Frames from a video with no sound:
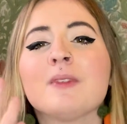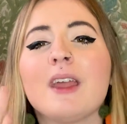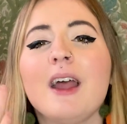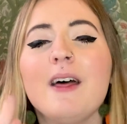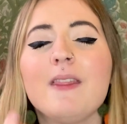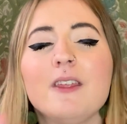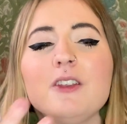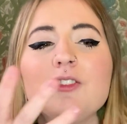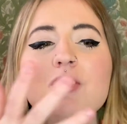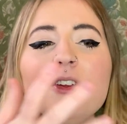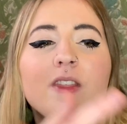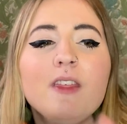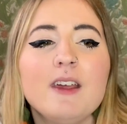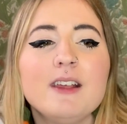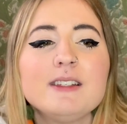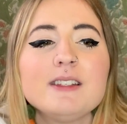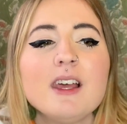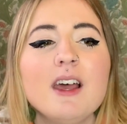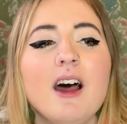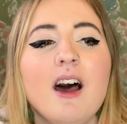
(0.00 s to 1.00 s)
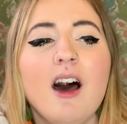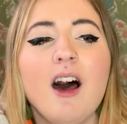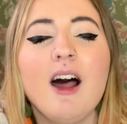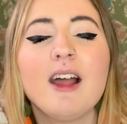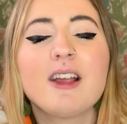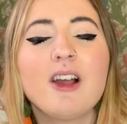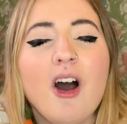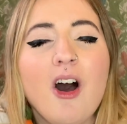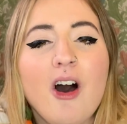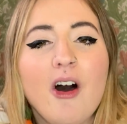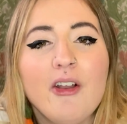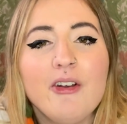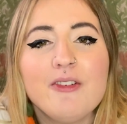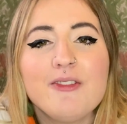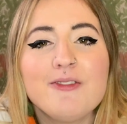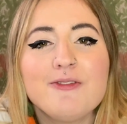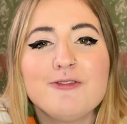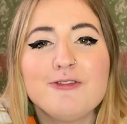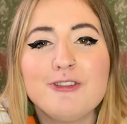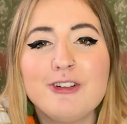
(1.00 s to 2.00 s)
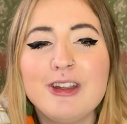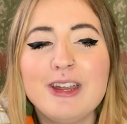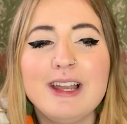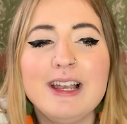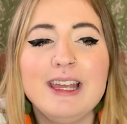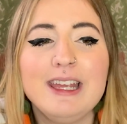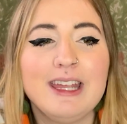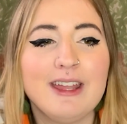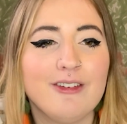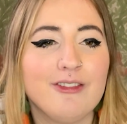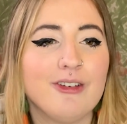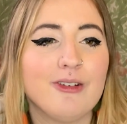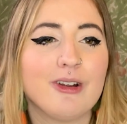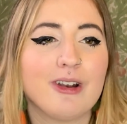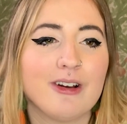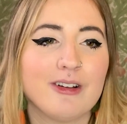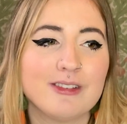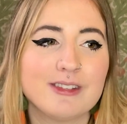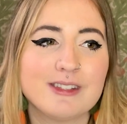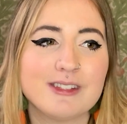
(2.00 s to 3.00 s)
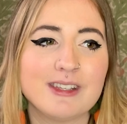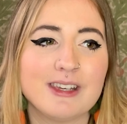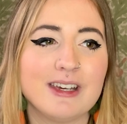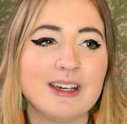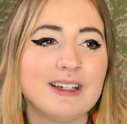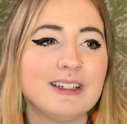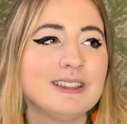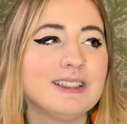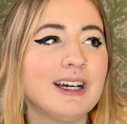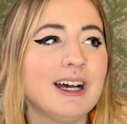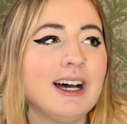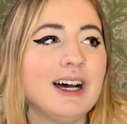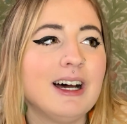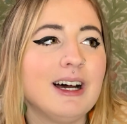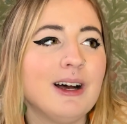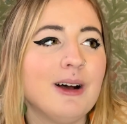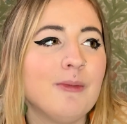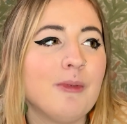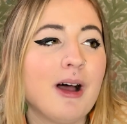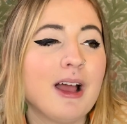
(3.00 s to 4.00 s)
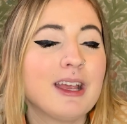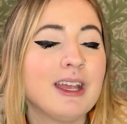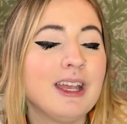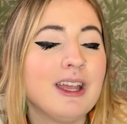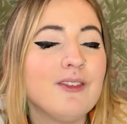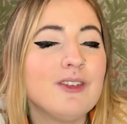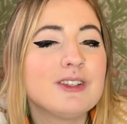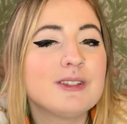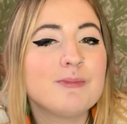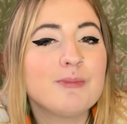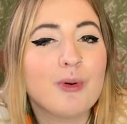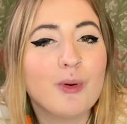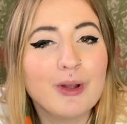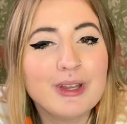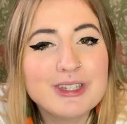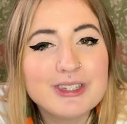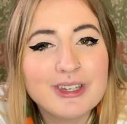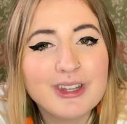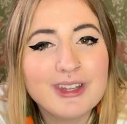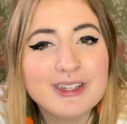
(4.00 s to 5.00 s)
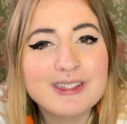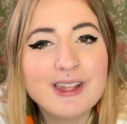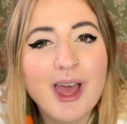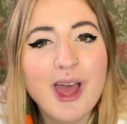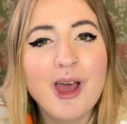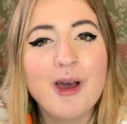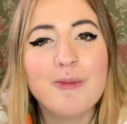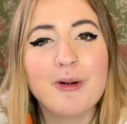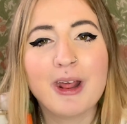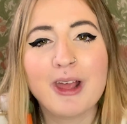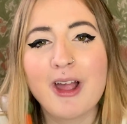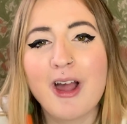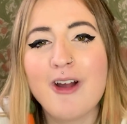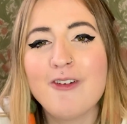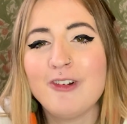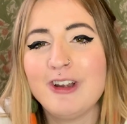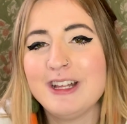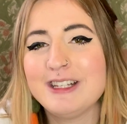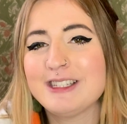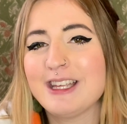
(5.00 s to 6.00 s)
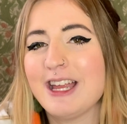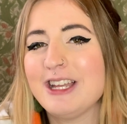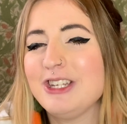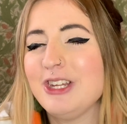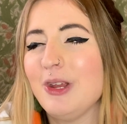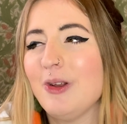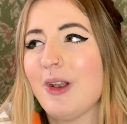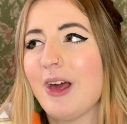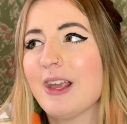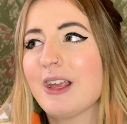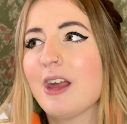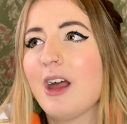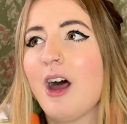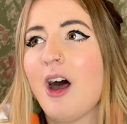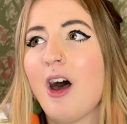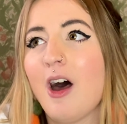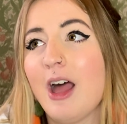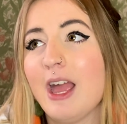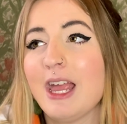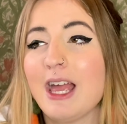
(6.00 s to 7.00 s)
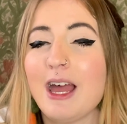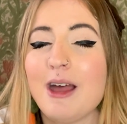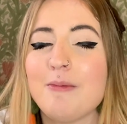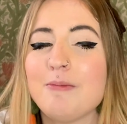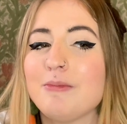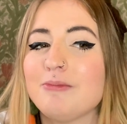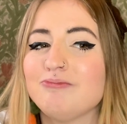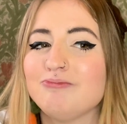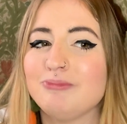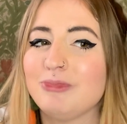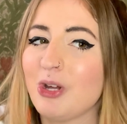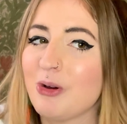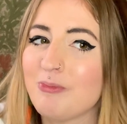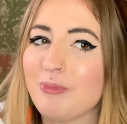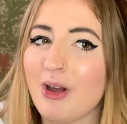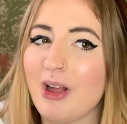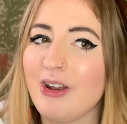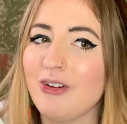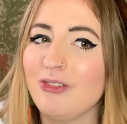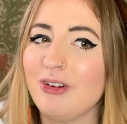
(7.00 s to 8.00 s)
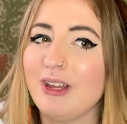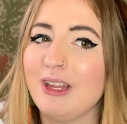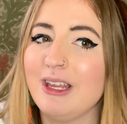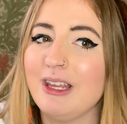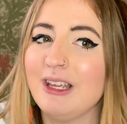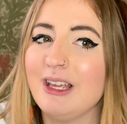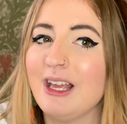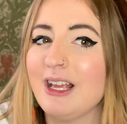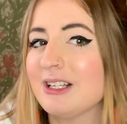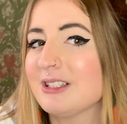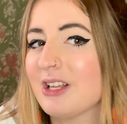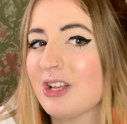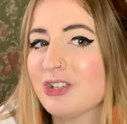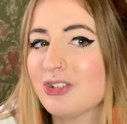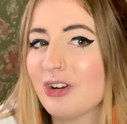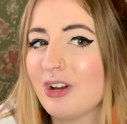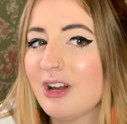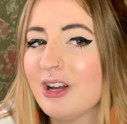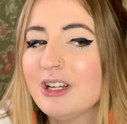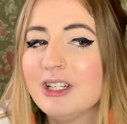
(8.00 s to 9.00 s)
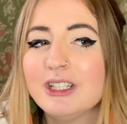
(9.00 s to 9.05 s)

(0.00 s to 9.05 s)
And the truth is, I can't really give you an answer. I can give you some pointers, but I can't really say to you like, I am non-binary, etc.